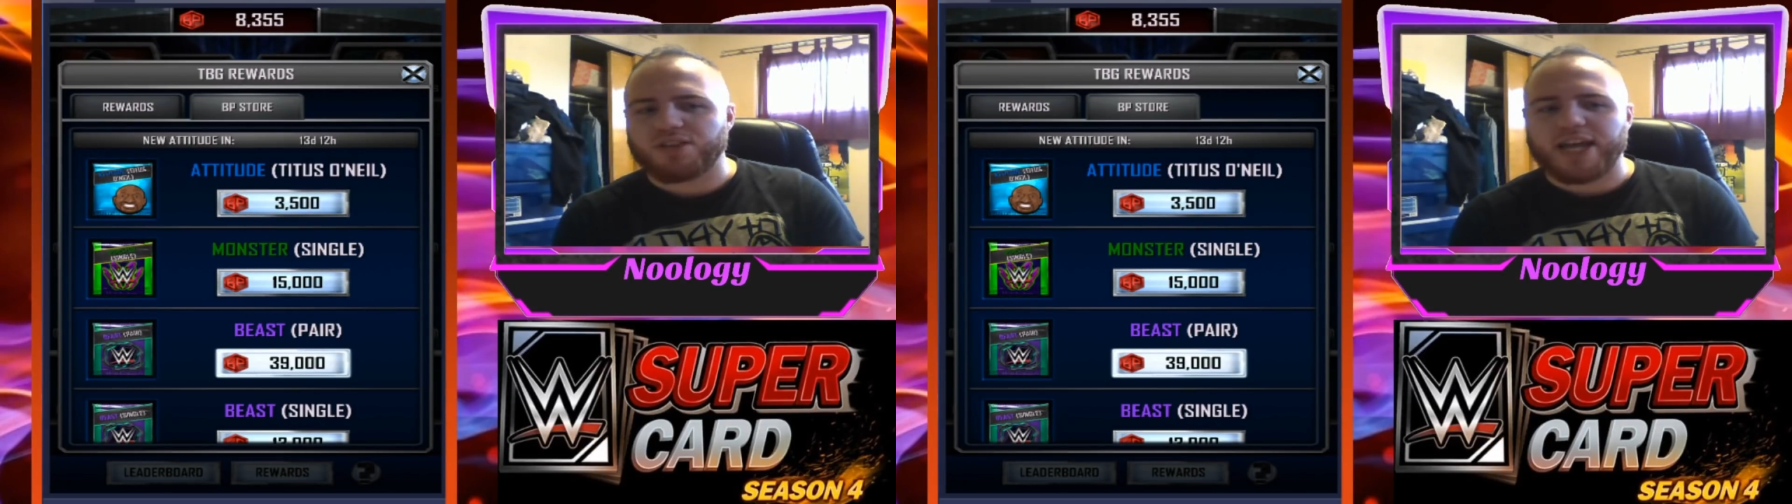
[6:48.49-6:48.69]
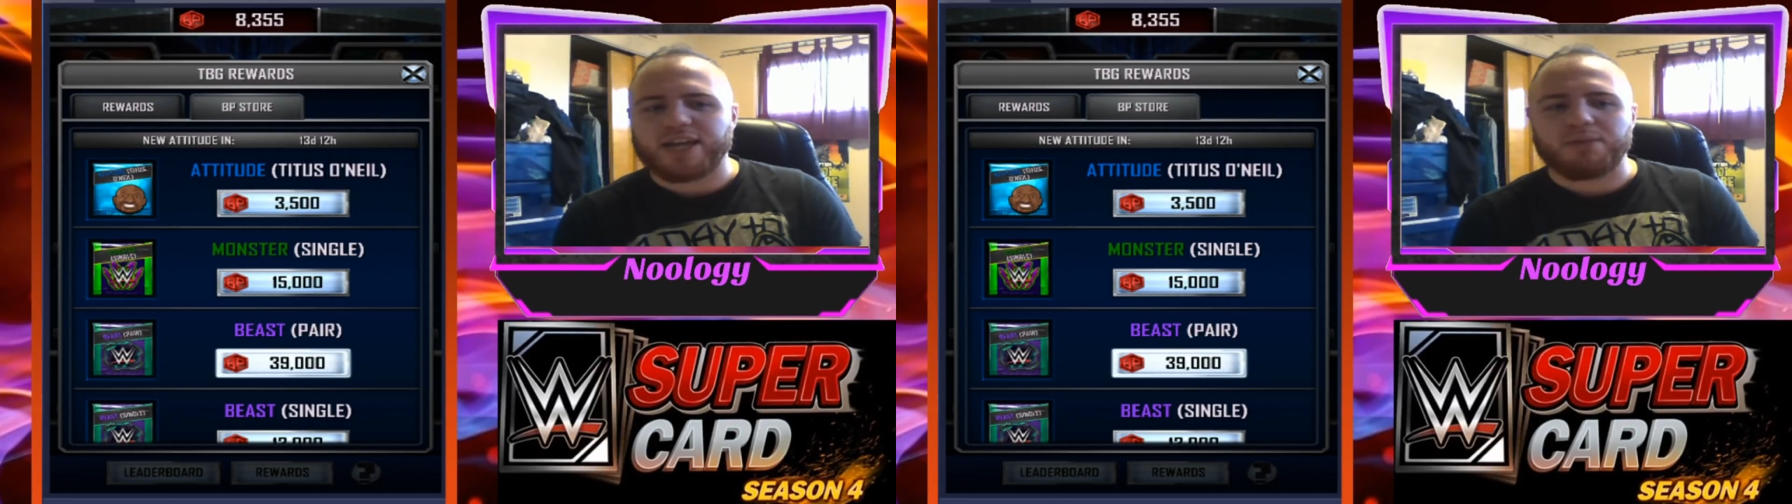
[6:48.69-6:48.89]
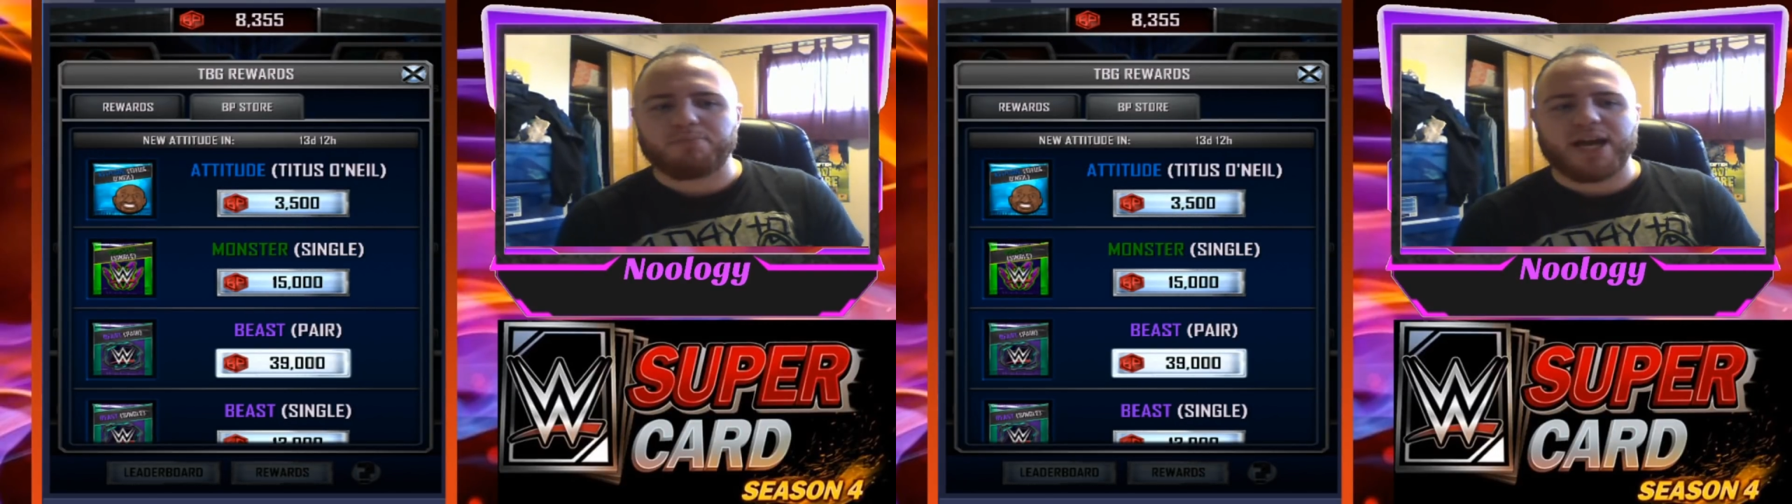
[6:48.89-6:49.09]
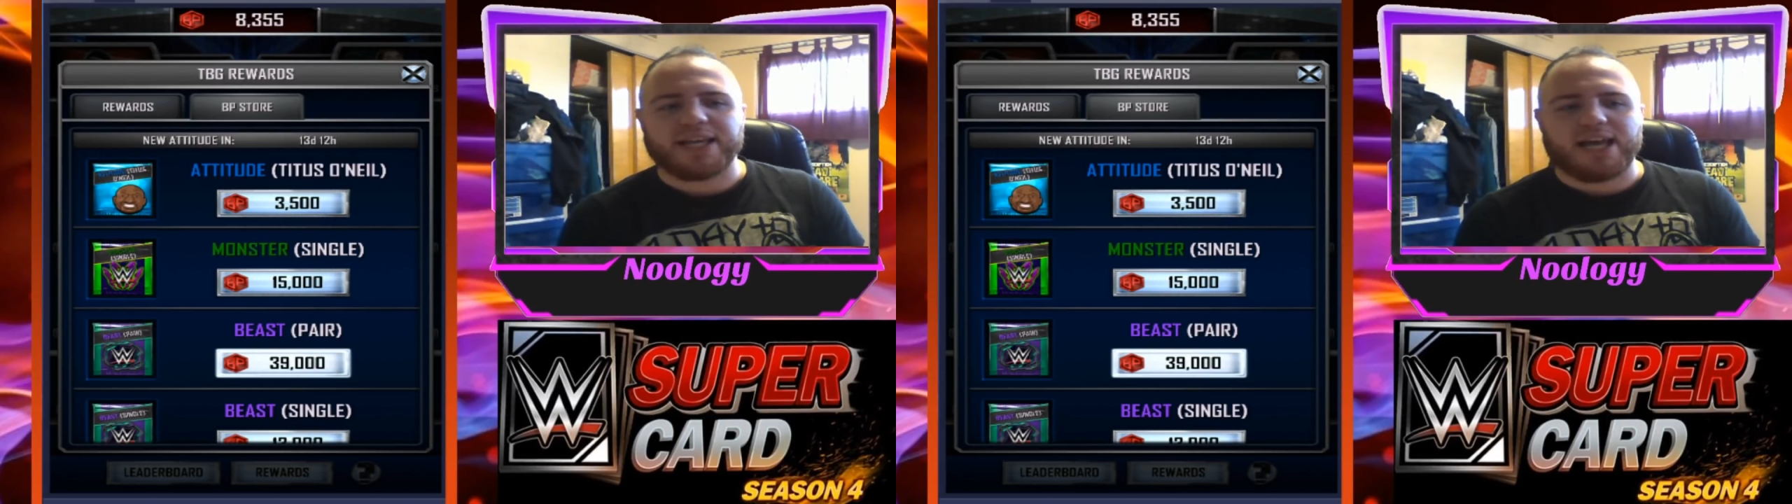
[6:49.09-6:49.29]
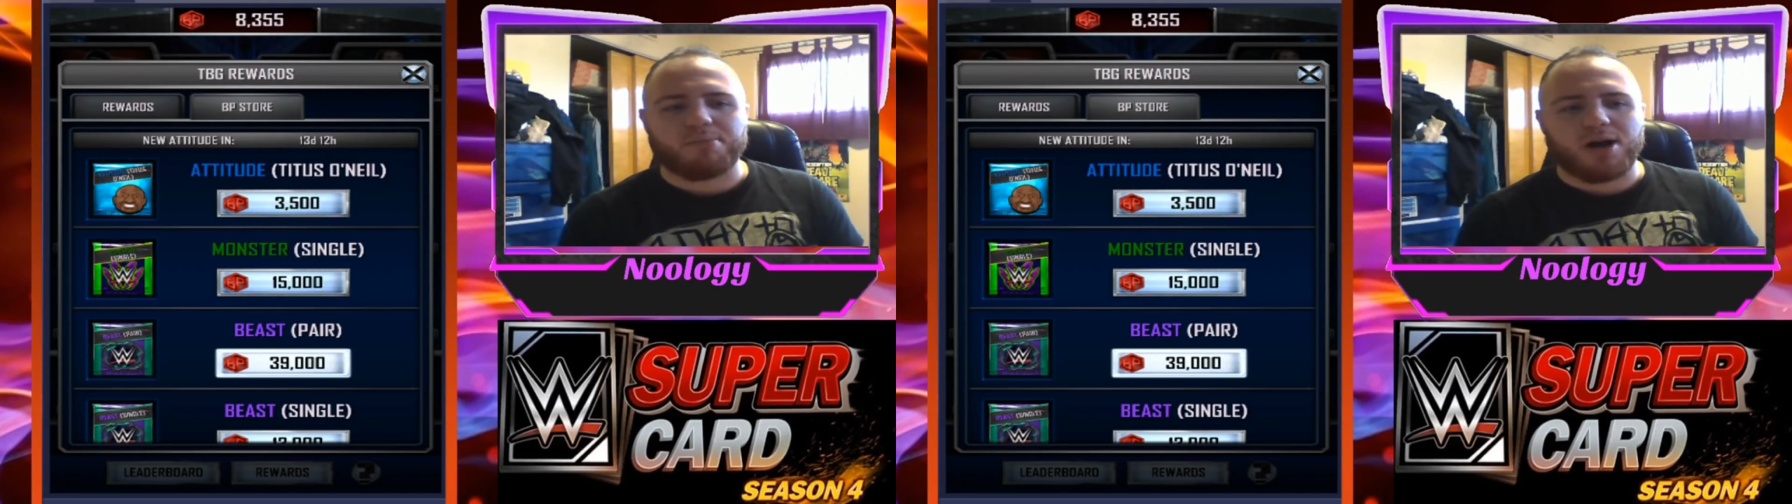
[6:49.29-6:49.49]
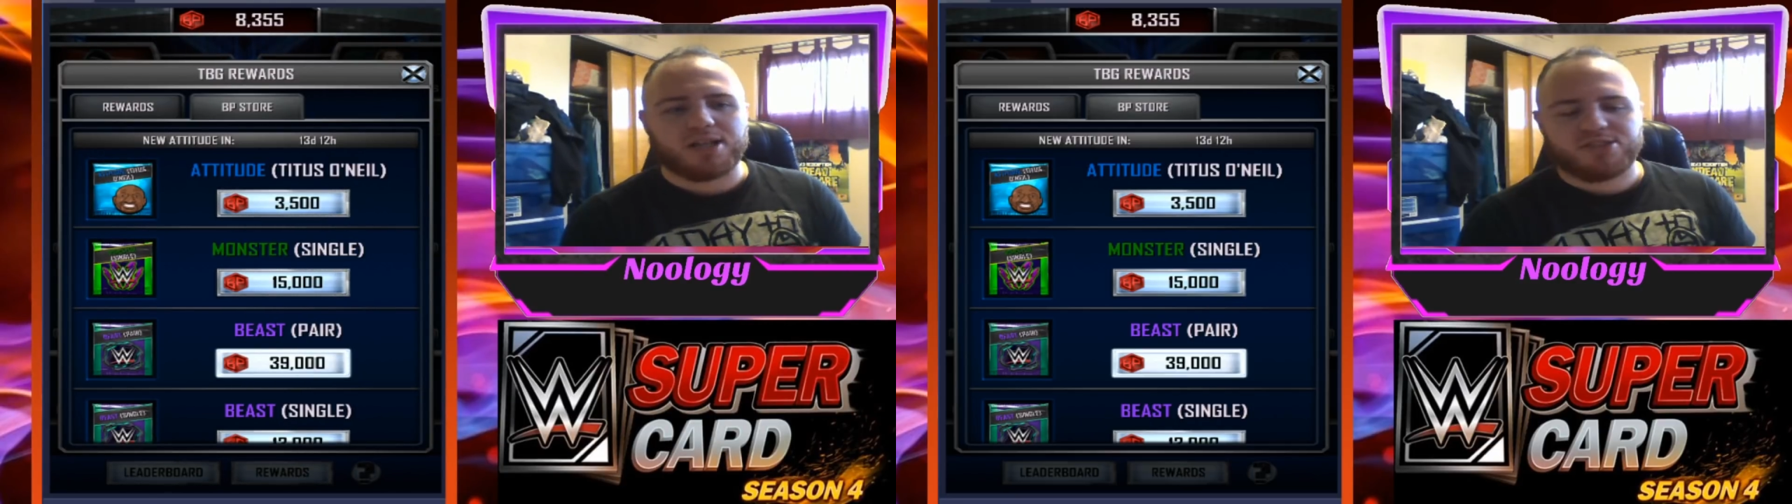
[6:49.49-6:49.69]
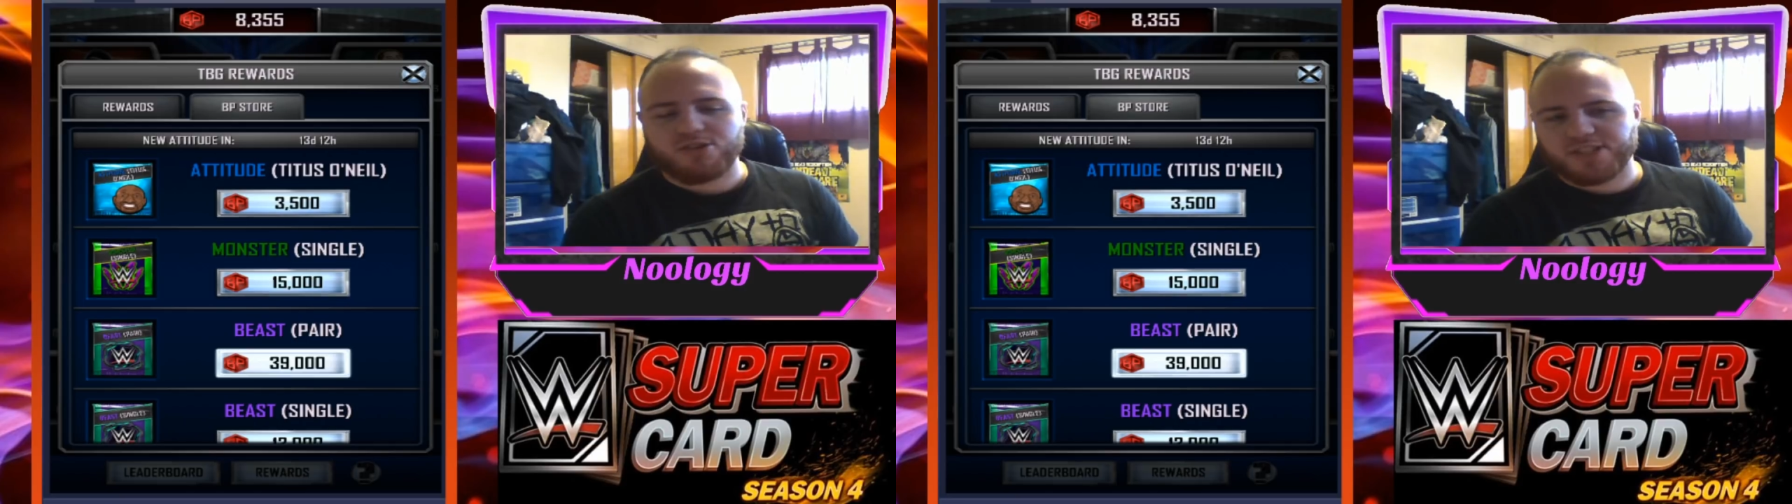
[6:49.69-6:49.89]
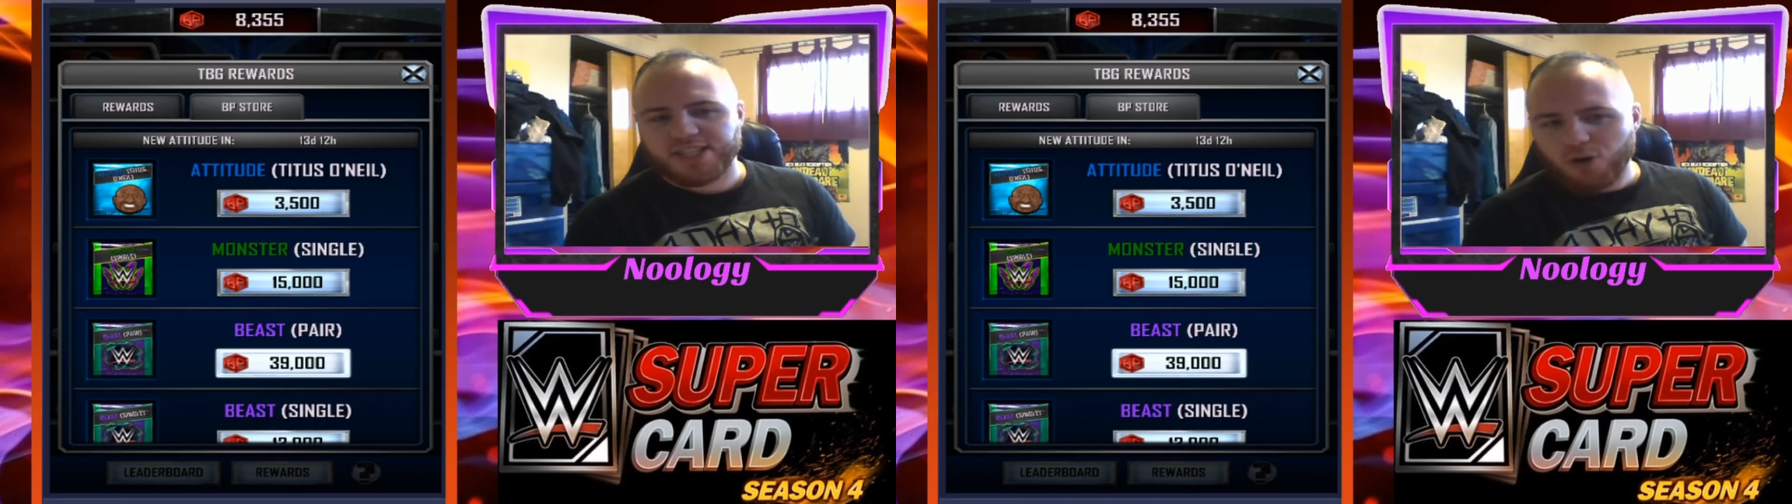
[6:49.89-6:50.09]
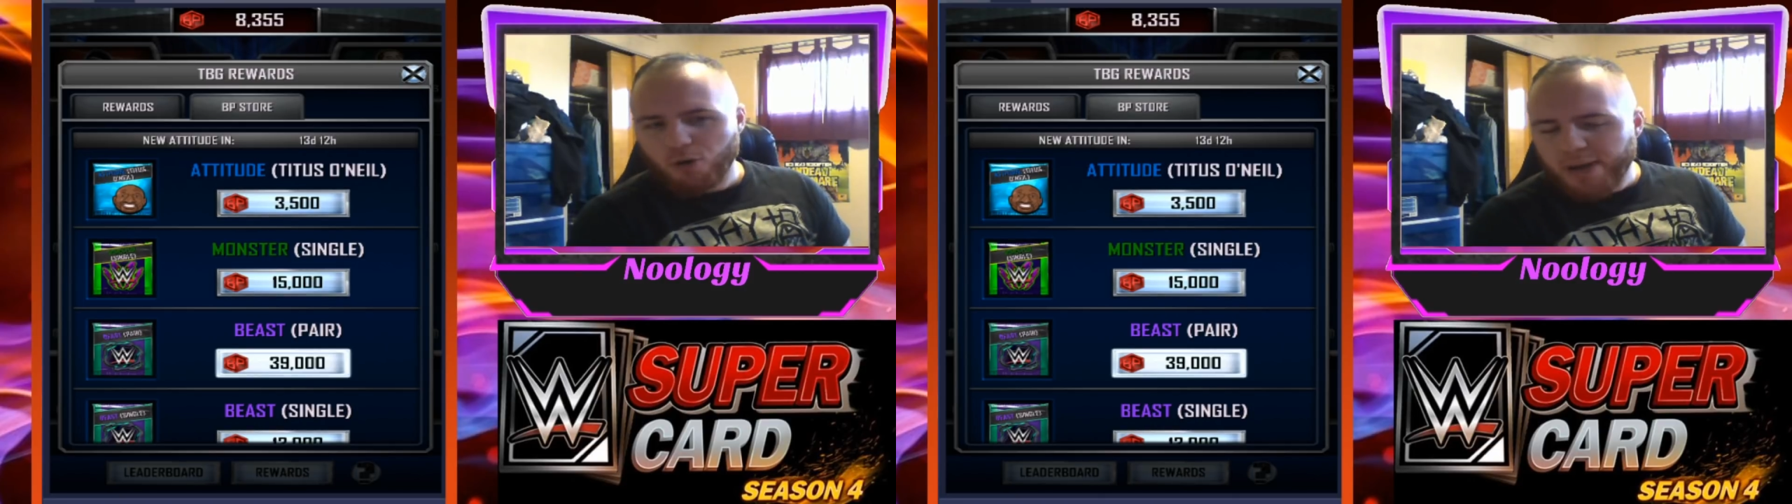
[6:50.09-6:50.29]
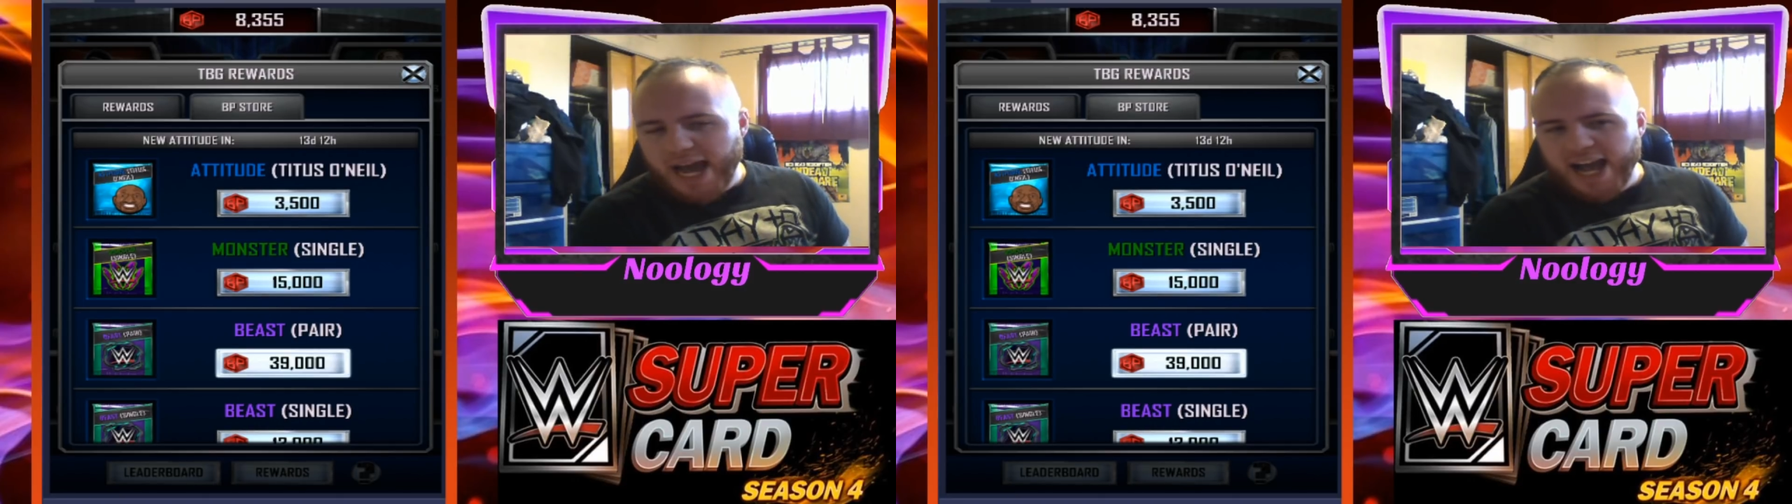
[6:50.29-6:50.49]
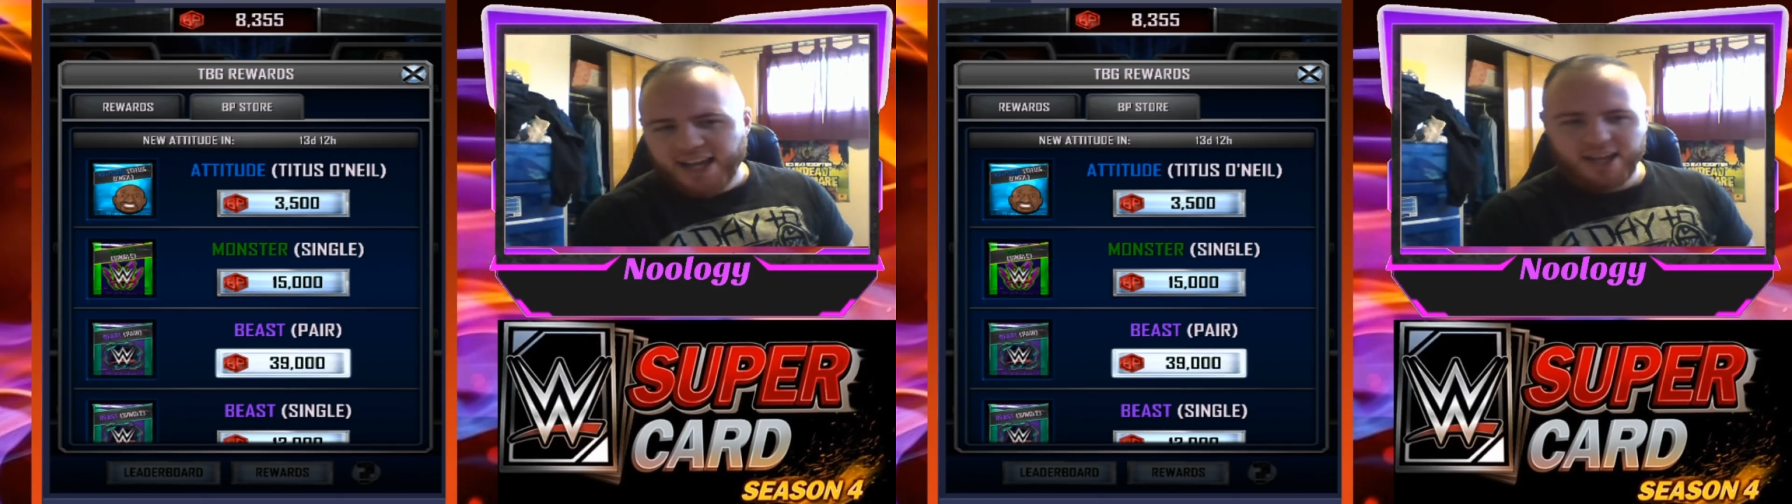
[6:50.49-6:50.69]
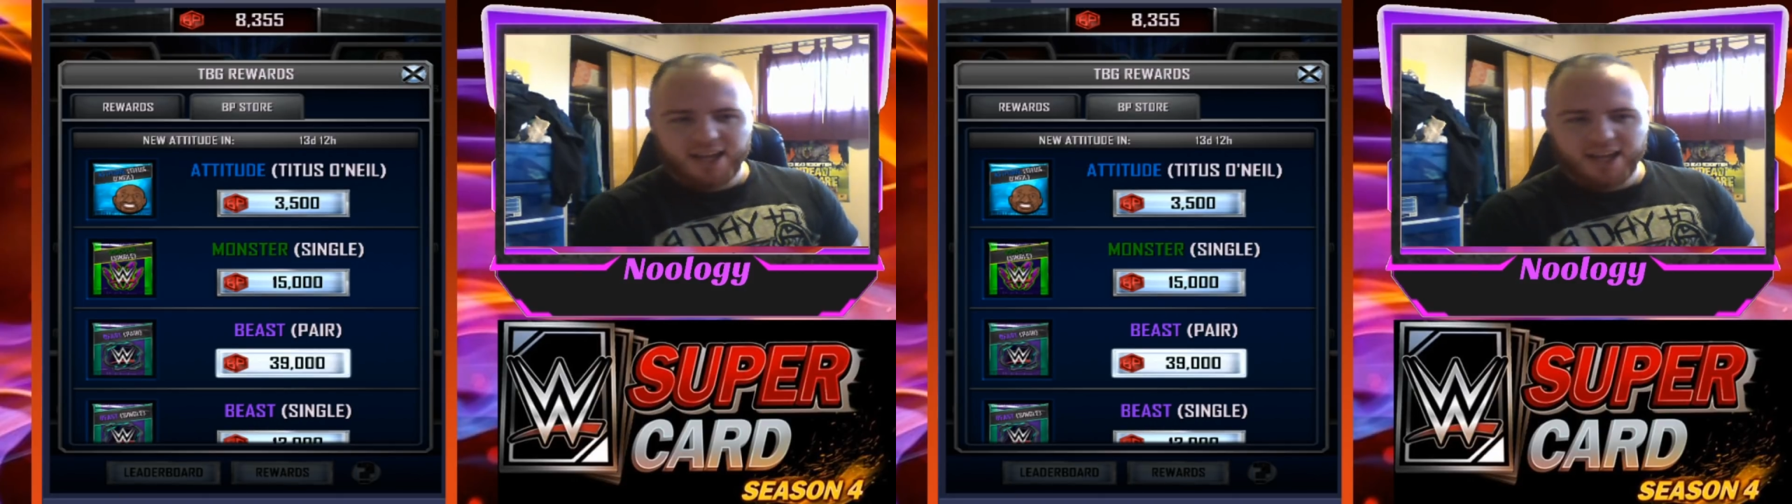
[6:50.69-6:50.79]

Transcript: likely buying that monster single pack.